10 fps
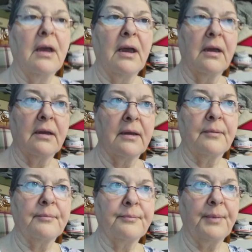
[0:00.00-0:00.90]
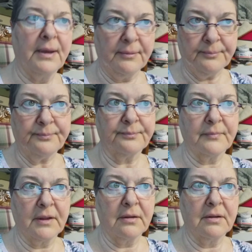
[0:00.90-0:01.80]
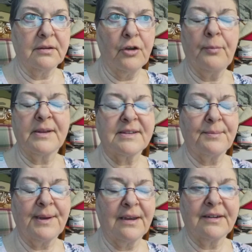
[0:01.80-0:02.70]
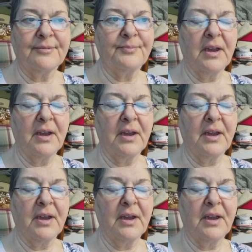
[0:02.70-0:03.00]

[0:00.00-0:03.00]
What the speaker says: But no buts about it.